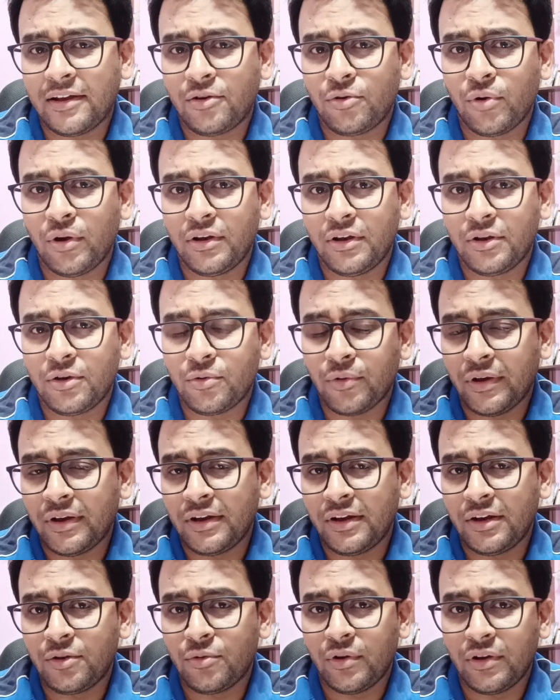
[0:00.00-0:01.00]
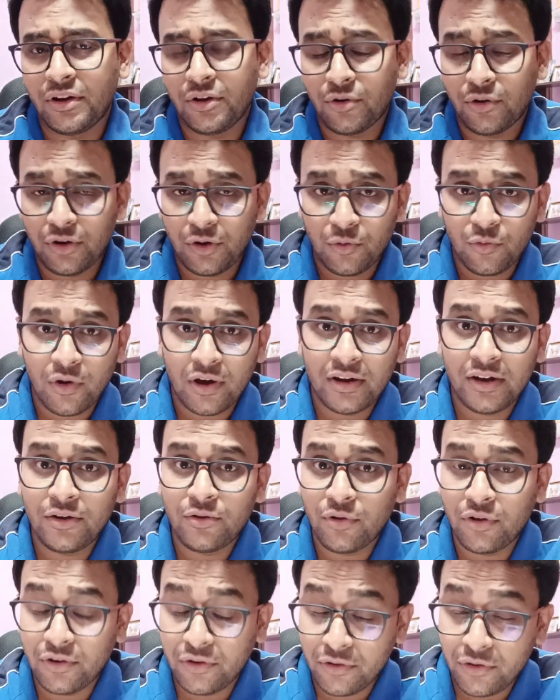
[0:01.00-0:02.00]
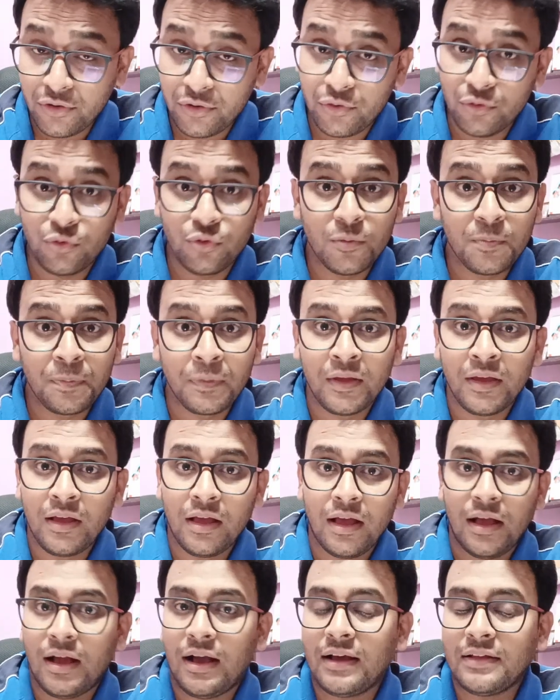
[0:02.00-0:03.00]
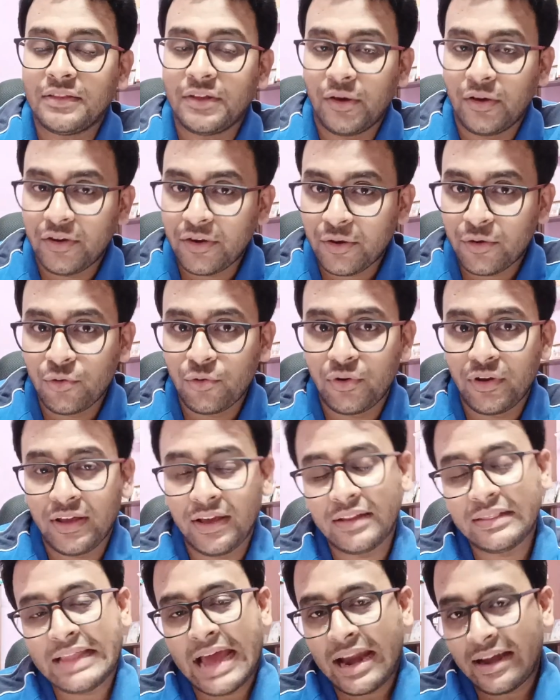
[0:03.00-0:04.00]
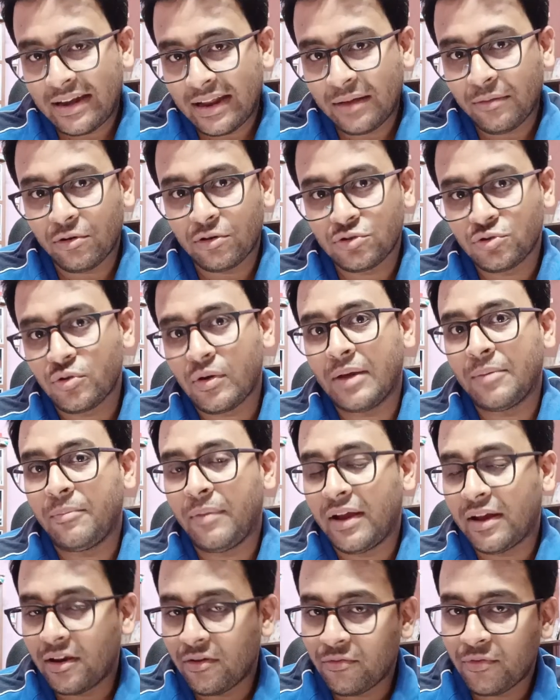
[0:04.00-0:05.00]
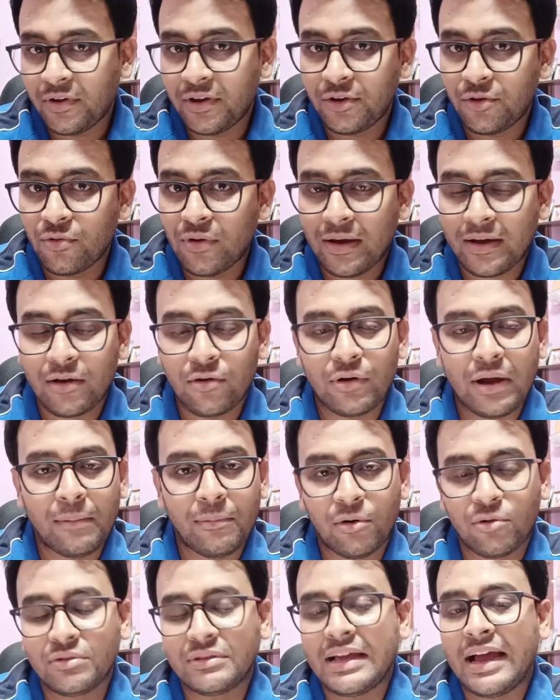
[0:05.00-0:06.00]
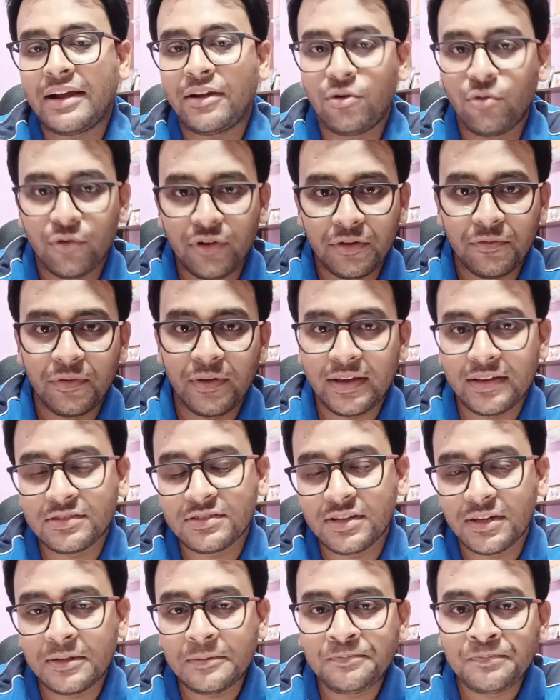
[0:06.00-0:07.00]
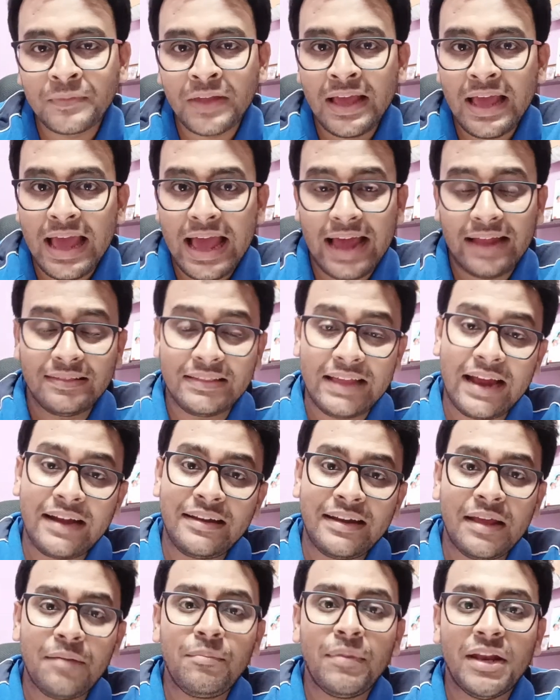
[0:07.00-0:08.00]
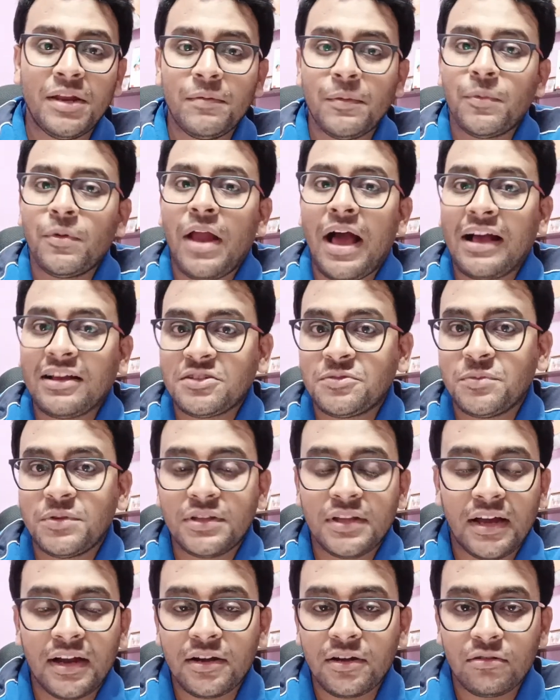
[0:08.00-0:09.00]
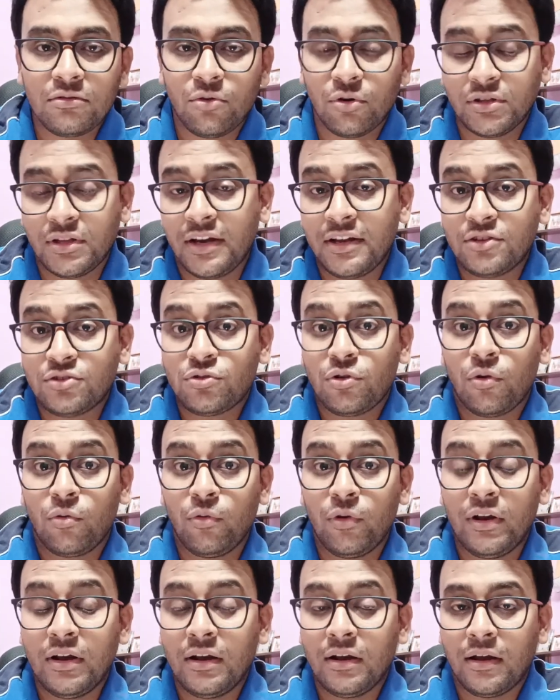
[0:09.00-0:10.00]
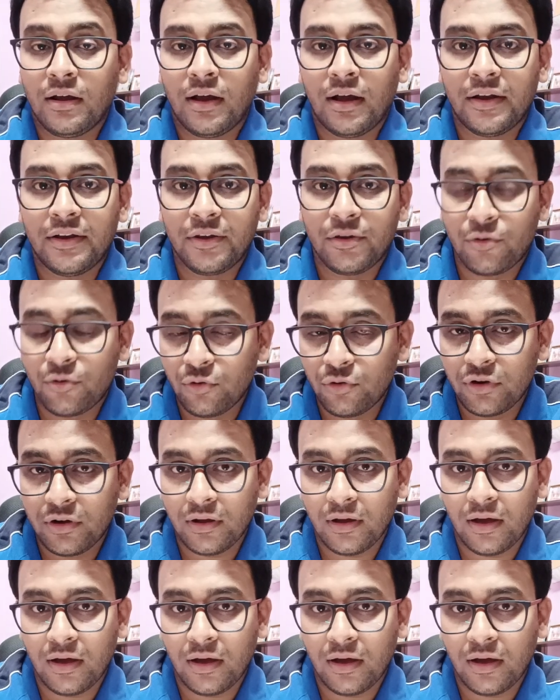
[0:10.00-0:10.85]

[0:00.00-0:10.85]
2020, 2021 and 2022, they are recruiting, and that time also I made a video about that notification. And that time many people asked me that whether ISRO will recruit